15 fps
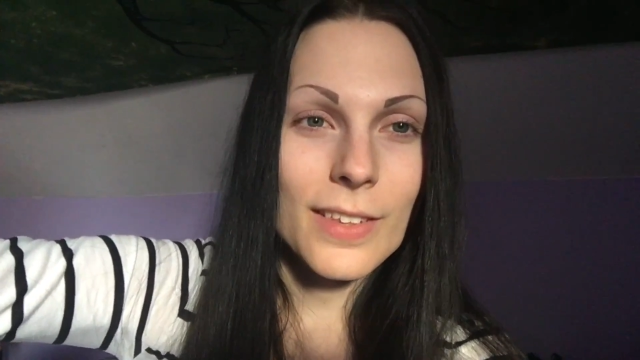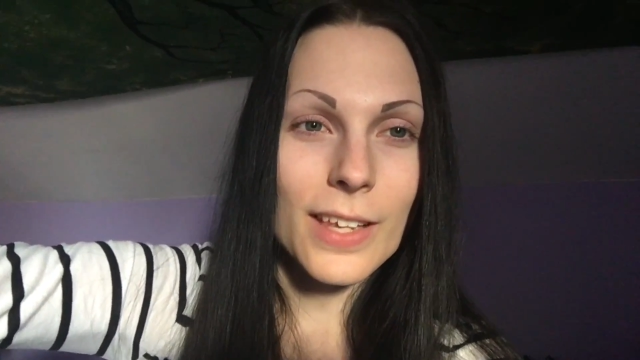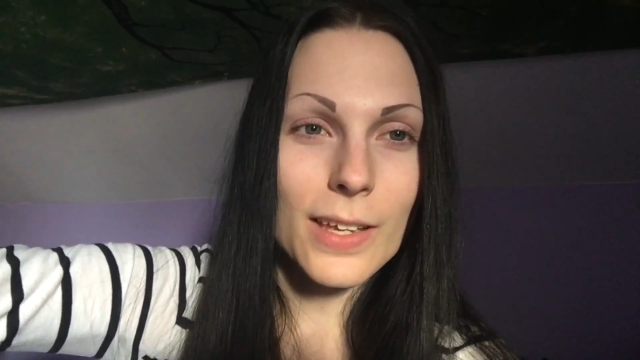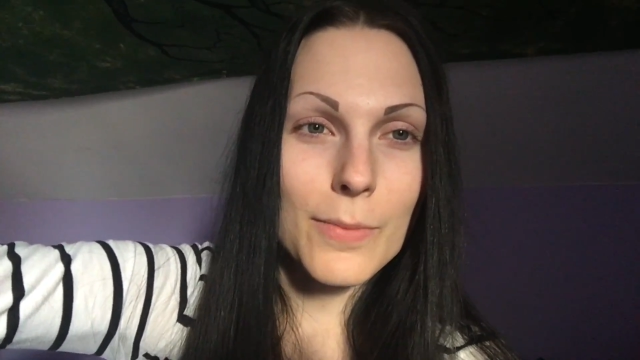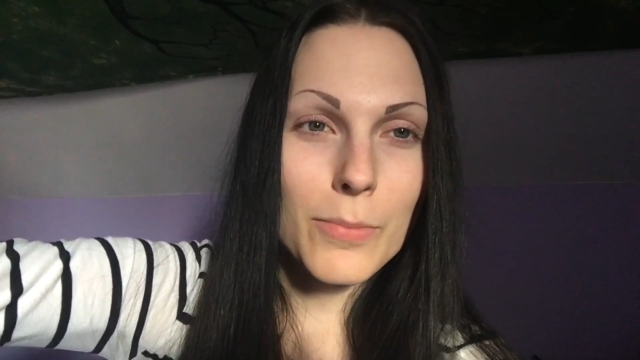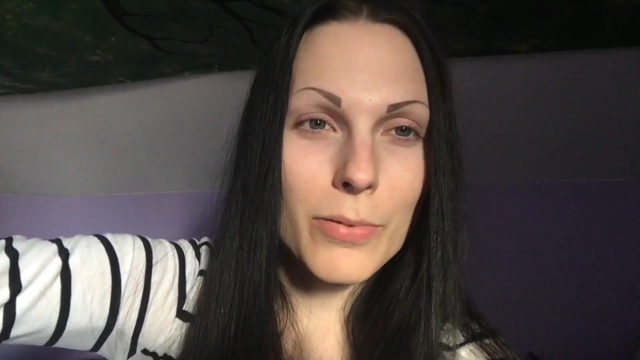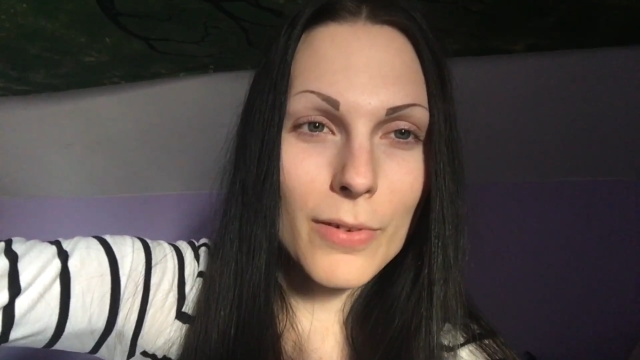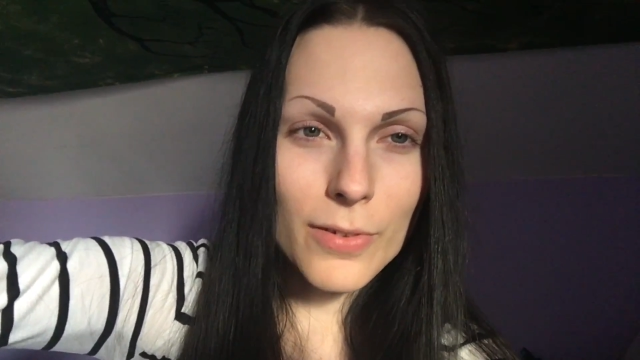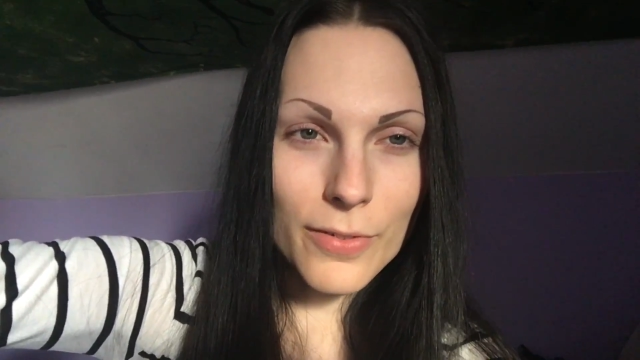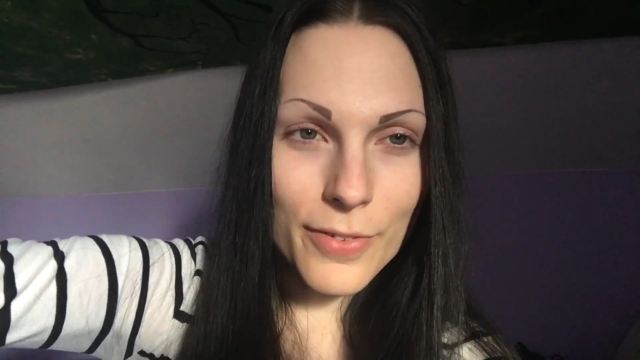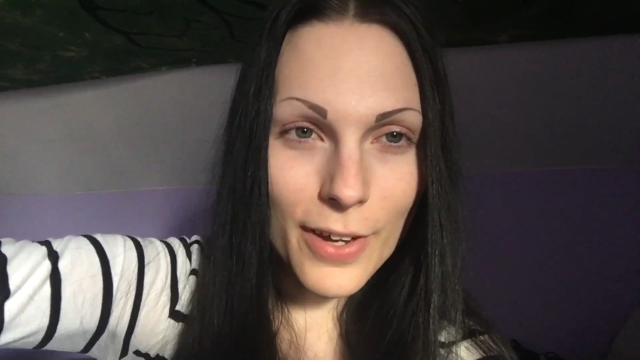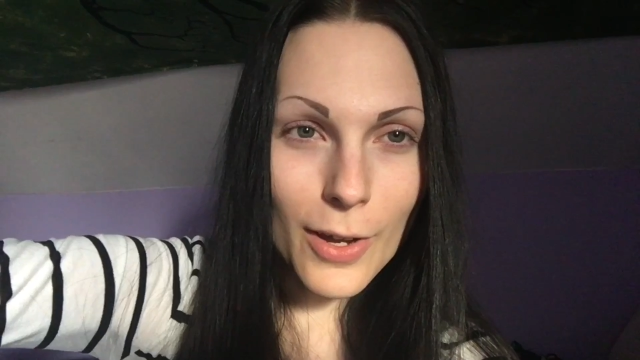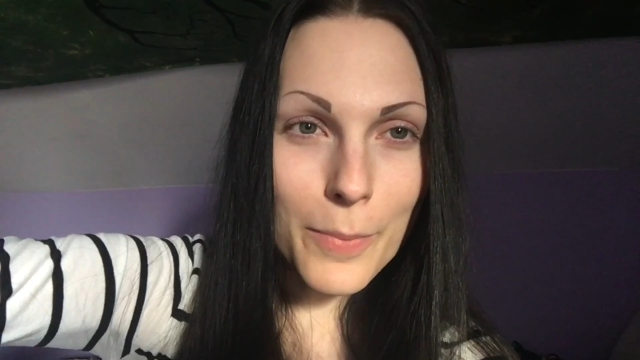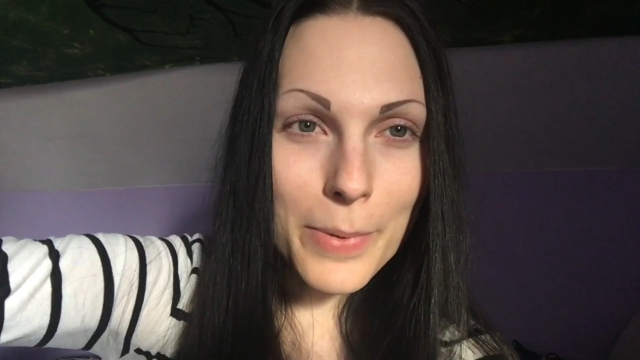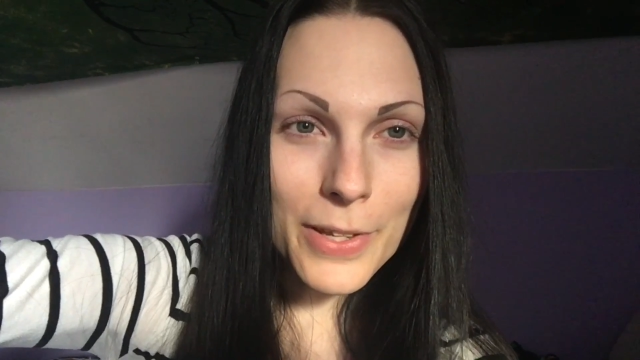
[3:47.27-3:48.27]
like
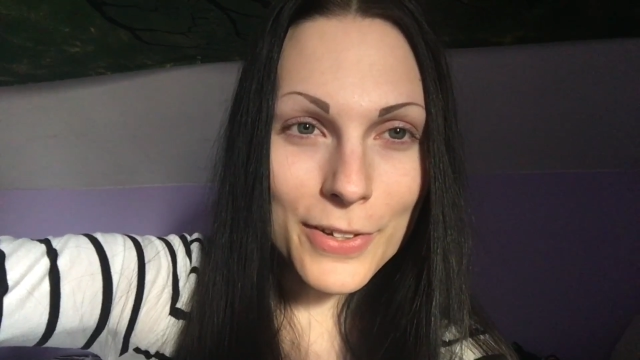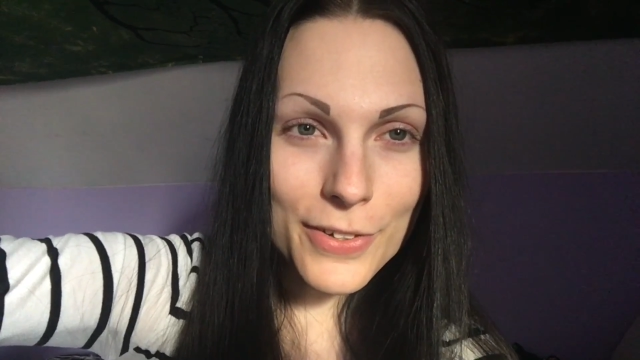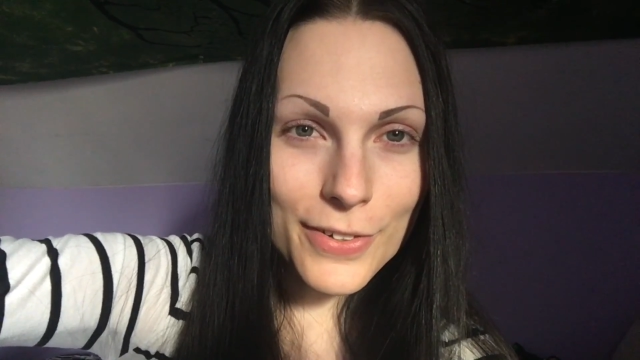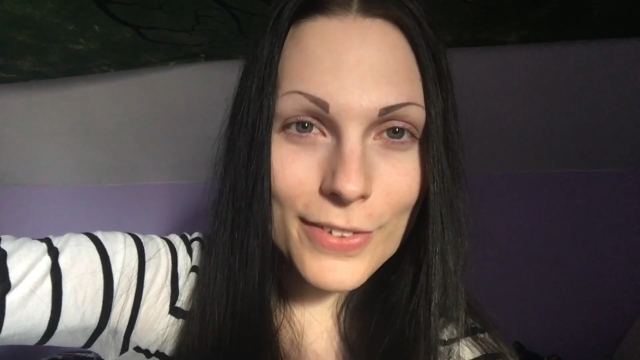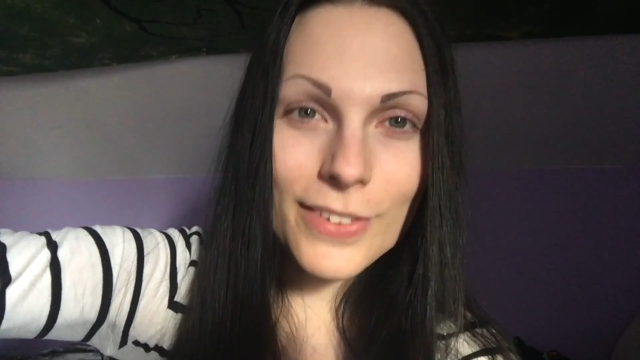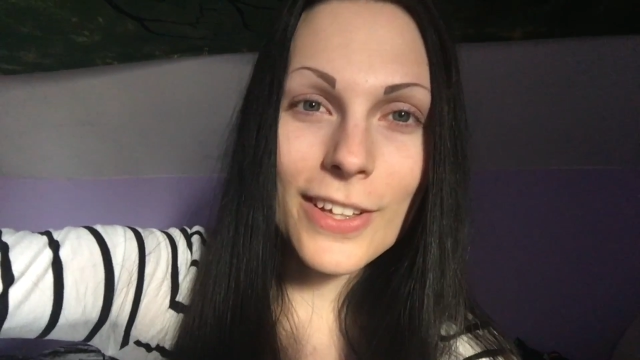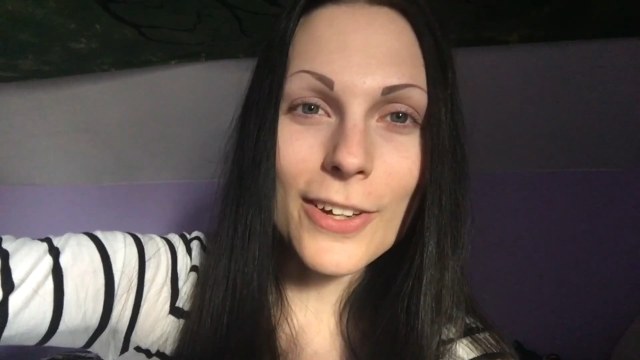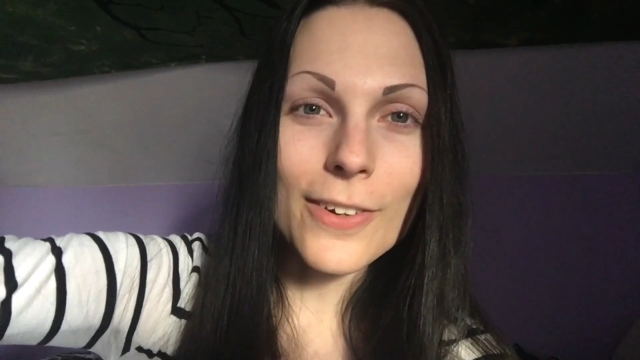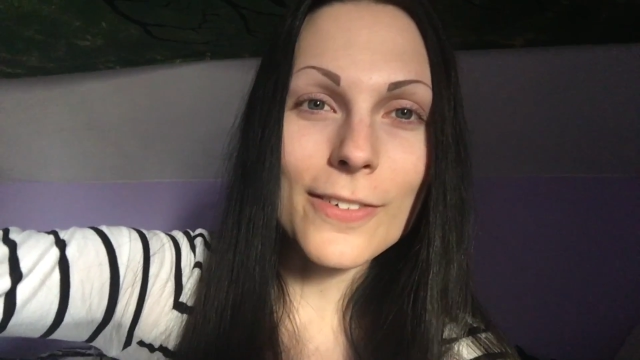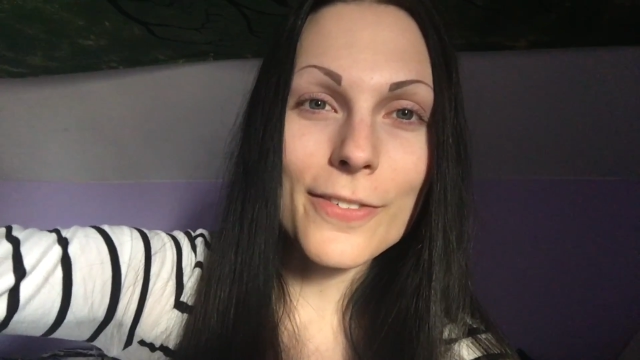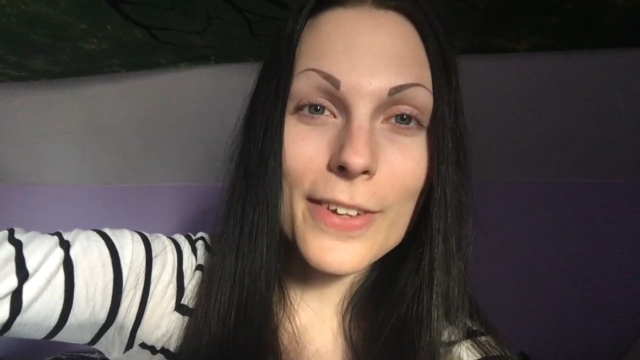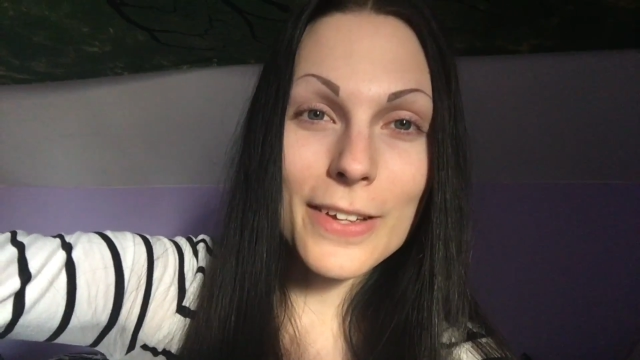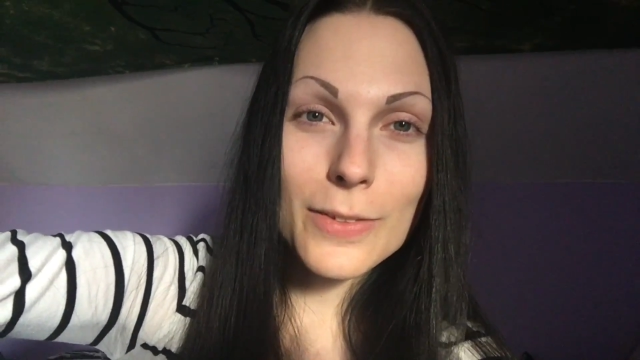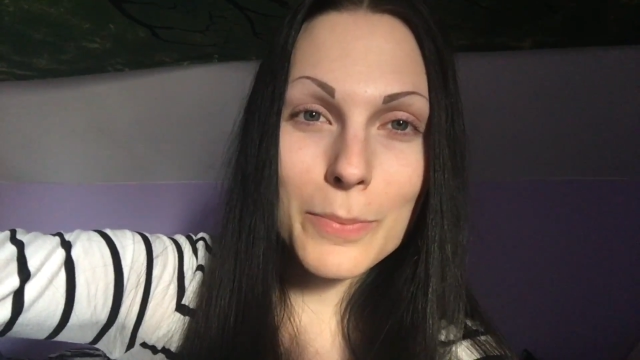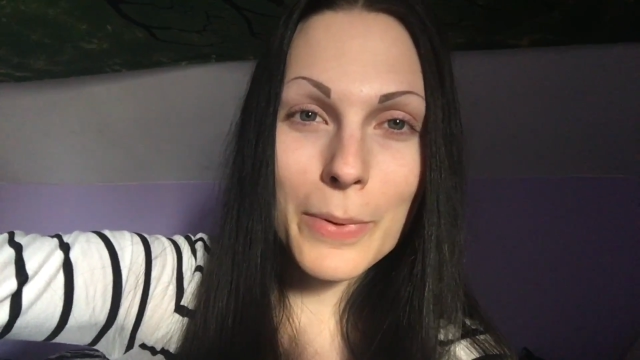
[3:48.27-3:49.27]
profile pictures, like on
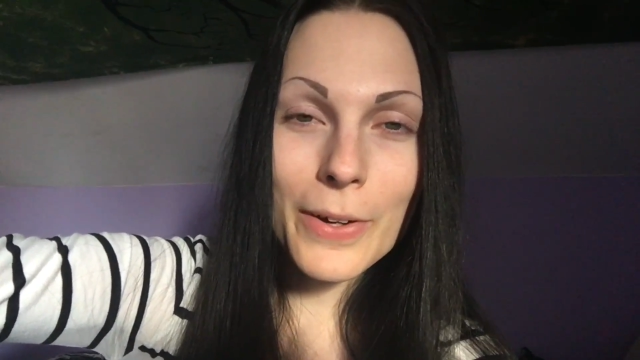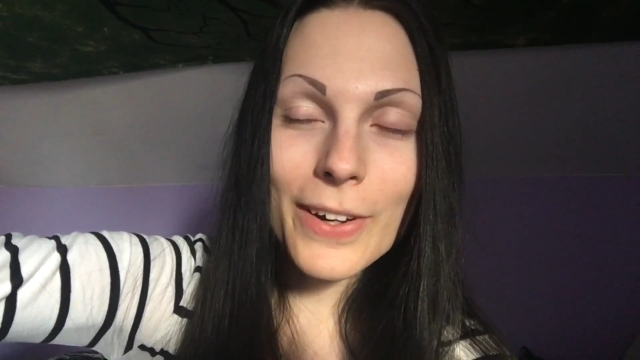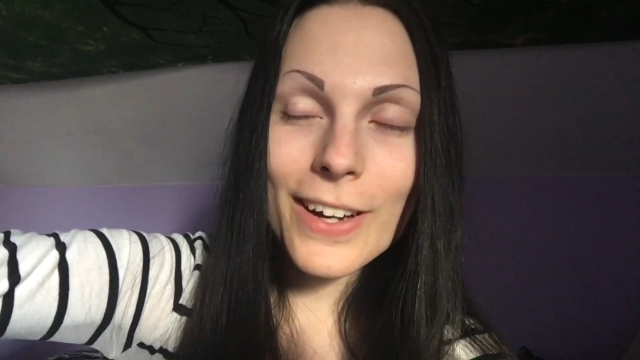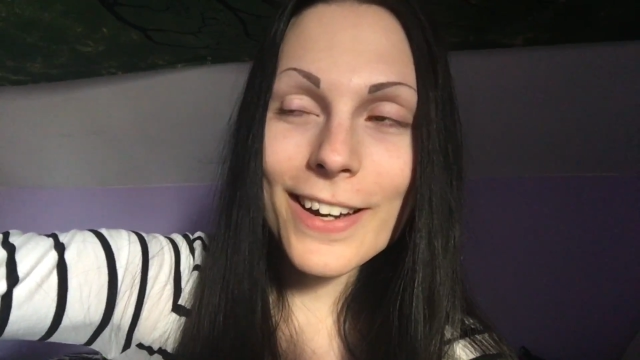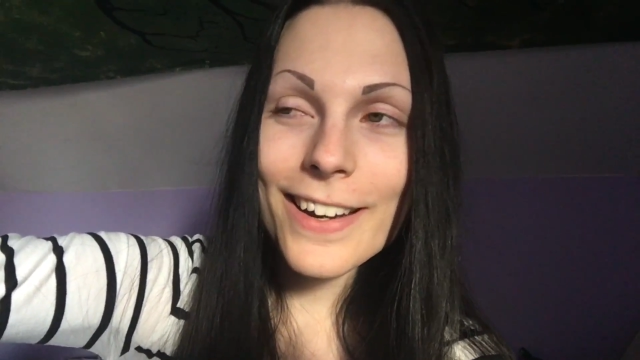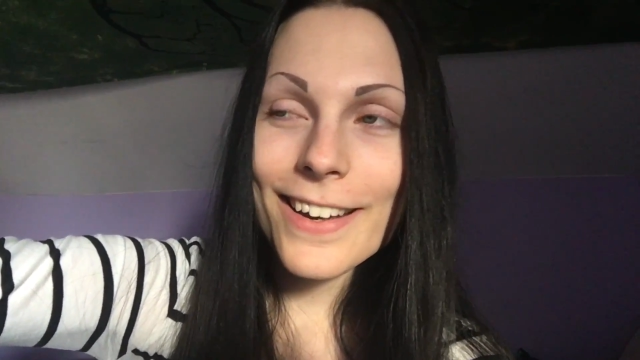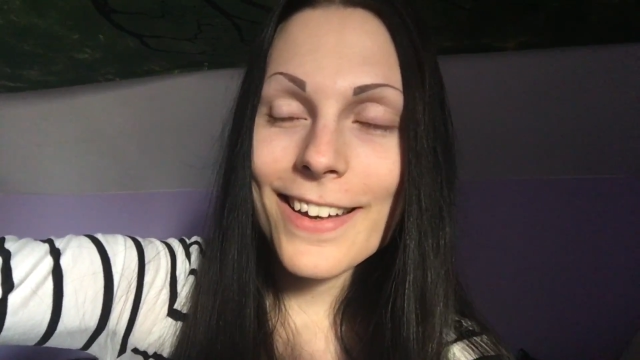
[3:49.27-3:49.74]
Facebook.